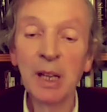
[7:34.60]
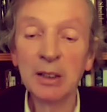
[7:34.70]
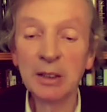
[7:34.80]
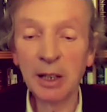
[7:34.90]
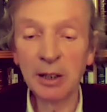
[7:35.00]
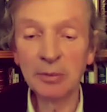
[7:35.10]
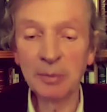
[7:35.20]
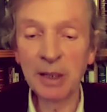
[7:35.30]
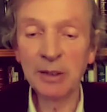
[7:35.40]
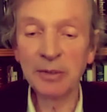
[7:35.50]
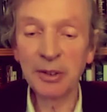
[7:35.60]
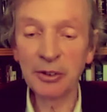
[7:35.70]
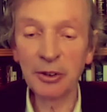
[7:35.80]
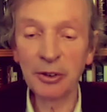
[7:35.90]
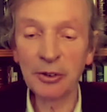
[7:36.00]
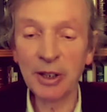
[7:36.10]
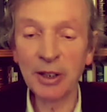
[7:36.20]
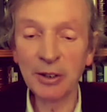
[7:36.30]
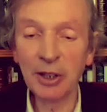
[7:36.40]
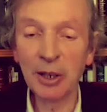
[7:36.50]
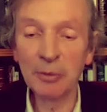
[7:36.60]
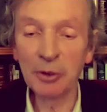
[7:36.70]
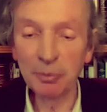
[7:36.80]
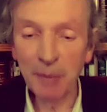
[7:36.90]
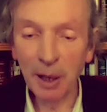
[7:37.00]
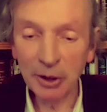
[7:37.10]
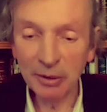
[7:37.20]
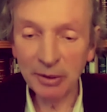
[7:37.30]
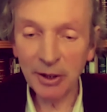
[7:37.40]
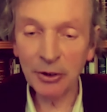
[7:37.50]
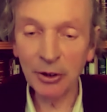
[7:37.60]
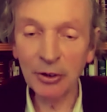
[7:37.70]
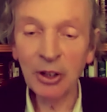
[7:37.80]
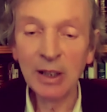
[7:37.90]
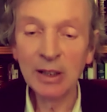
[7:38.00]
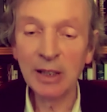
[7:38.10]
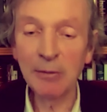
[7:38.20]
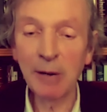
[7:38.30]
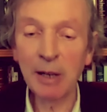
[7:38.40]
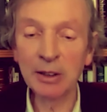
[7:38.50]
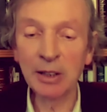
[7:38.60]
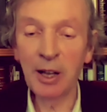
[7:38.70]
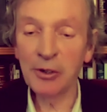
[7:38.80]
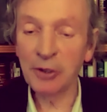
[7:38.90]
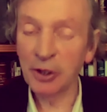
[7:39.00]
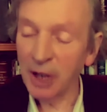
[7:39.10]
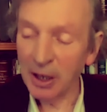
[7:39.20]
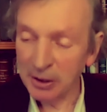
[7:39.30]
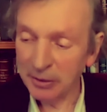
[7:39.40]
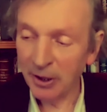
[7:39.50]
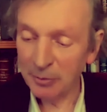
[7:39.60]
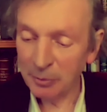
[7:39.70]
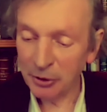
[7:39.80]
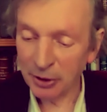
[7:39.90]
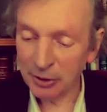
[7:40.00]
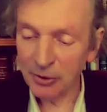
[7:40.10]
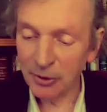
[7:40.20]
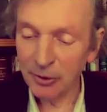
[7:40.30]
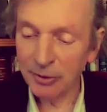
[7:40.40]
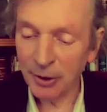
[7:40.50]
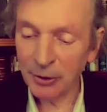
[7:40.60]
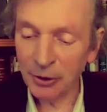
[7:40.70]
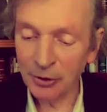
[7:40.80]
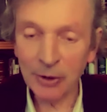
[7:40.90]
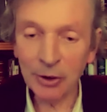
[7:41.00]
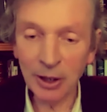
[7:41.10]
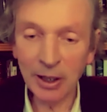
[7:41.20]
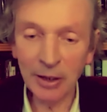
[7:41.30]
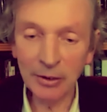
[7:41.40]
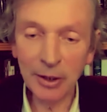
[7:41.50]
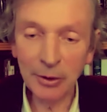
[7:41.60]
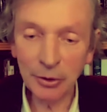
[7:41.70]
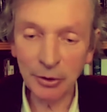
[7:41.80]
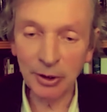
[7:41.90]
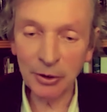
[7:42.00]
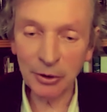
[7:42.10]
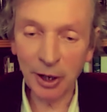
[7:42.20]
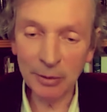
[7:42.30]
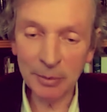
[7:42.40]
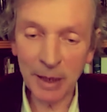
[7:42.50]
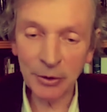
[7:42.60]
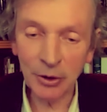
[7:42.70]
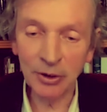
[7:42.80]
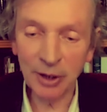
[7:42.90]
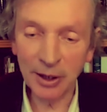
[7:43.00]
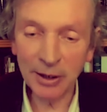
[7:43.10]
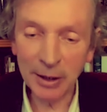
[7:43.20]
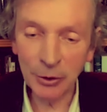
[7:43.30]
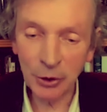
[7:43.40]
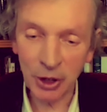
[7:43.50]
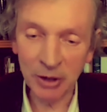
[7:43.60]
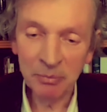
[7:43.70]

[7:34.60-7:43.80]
Now, many physicists think in terms of multiverses. They recognize that 95% of the universe is utterly unknown to us dark matter and dark energy.